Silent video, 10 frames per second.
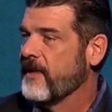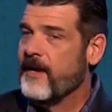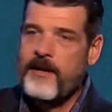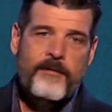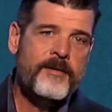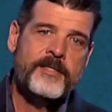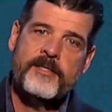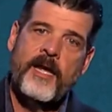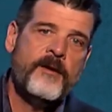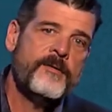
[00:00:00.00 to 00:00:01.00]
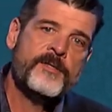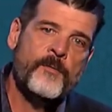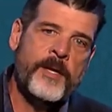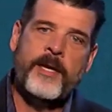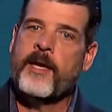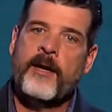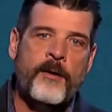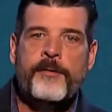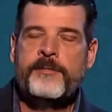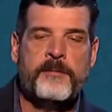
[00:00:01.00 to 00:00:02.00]
And I know that's, I know it's weak and I
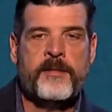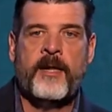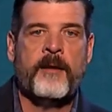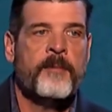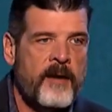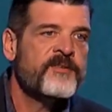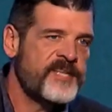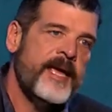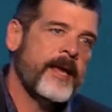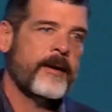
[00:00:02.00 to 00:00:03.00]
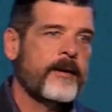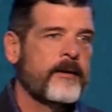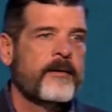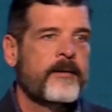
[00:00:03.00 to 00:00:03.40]
know it's pathetic, but I've sank.